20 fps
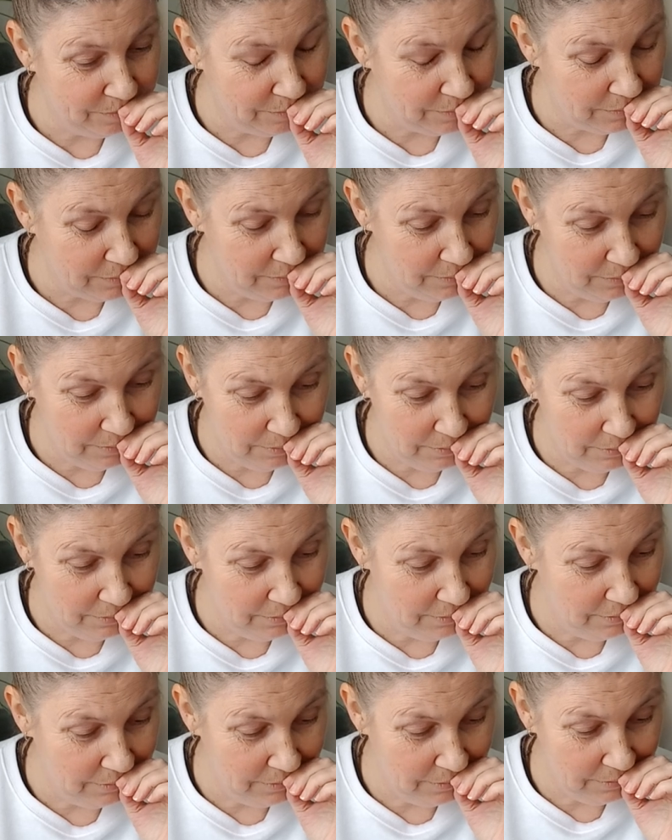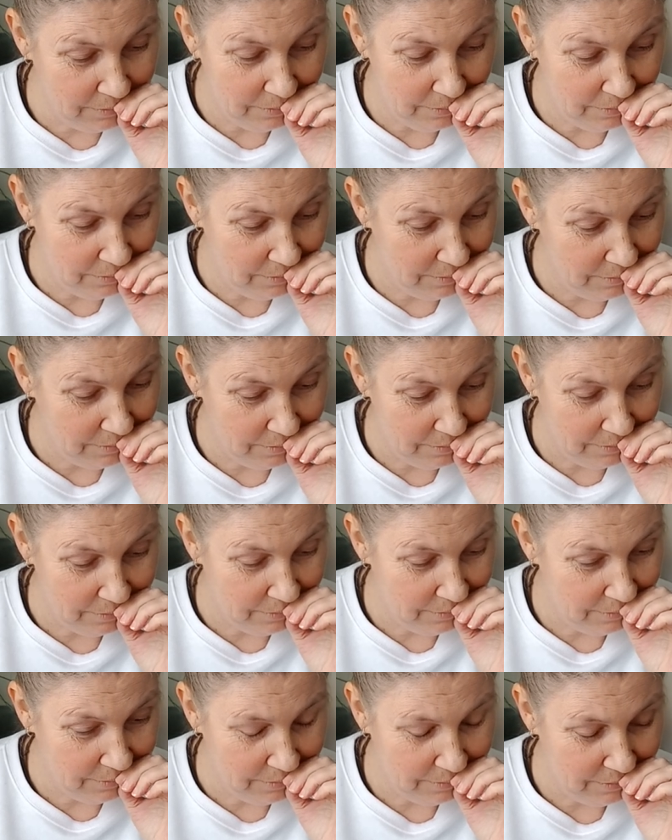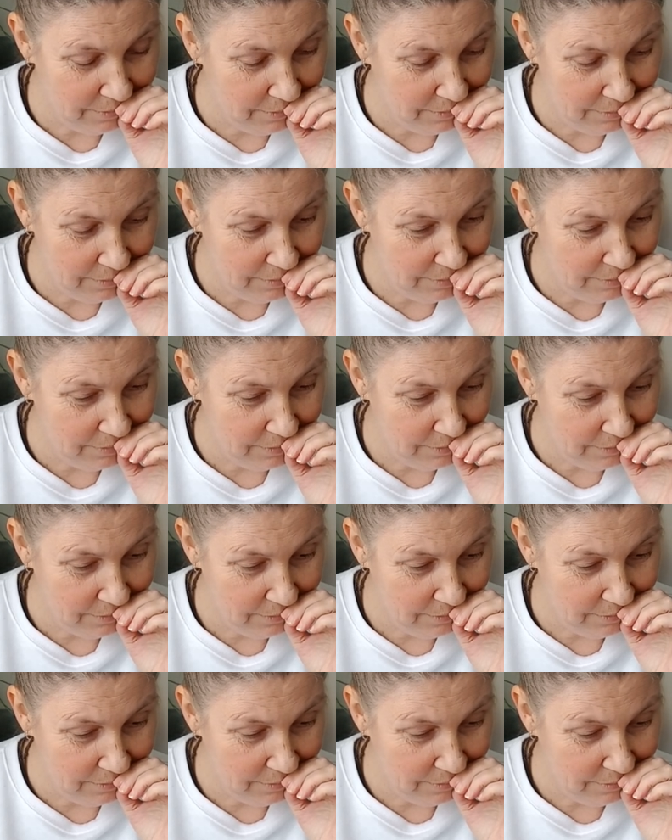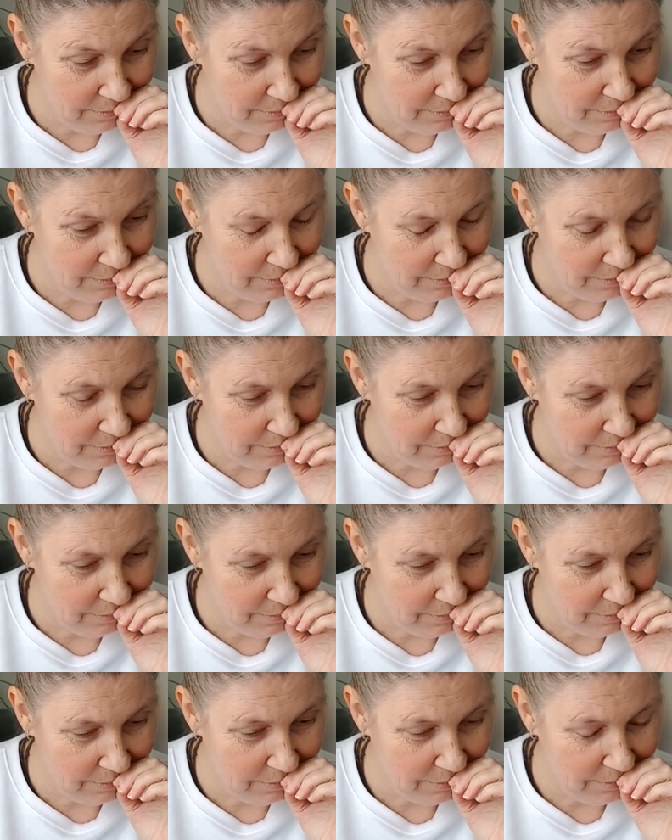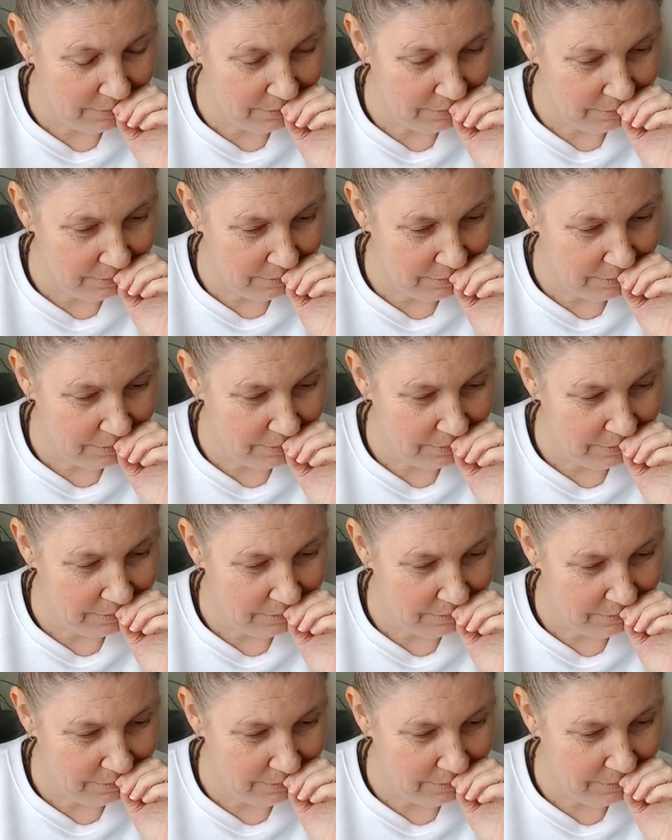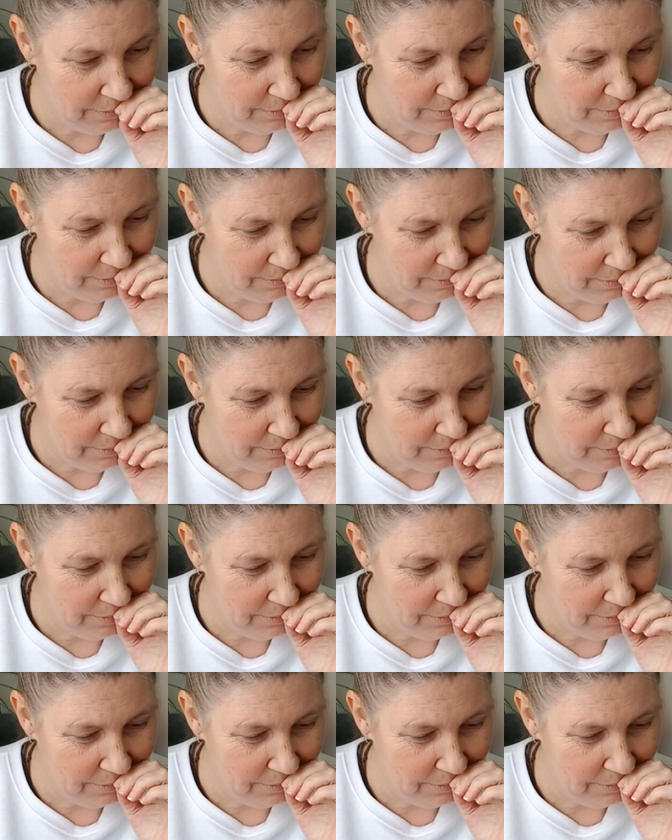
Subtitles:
Nothing is said.